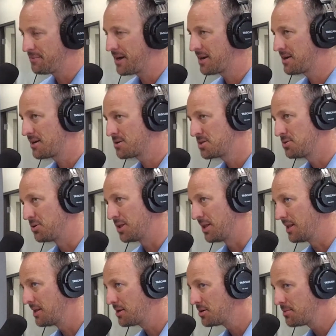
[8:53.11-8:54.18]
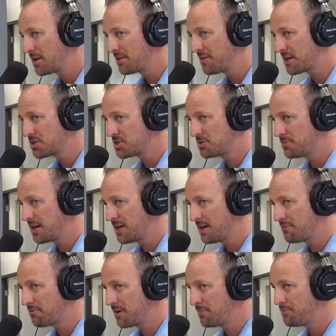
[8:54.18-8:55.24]
It might cost you a little bit of extra money
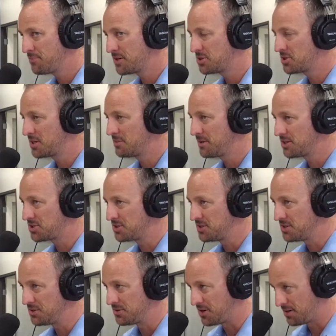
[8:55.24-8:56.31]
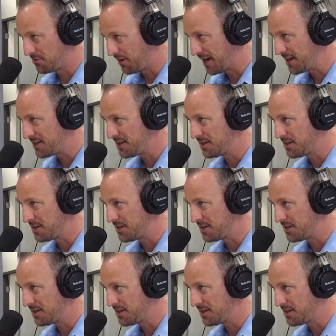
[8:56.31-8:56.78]
up front, but you're going to make sure you do it all right.